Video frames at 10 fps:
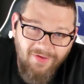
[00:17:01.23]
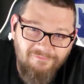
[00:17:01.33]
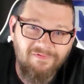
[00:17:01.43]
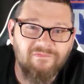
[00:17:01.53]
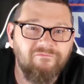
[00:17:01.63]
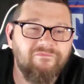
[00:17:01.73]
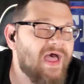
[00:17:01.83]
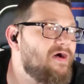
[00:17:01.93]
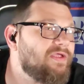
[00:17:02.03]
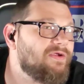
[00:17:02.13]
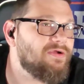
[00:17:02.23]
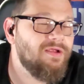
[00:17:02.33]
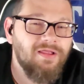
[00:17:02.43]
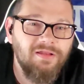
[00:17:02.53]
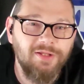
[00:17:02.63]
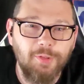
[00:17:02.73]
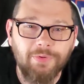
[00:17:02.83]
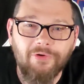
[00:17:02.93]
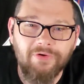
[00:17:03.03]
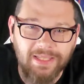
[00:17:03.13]
What a failure
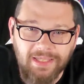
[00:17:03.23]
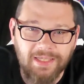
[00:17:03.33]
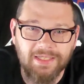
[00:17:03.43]
liberal he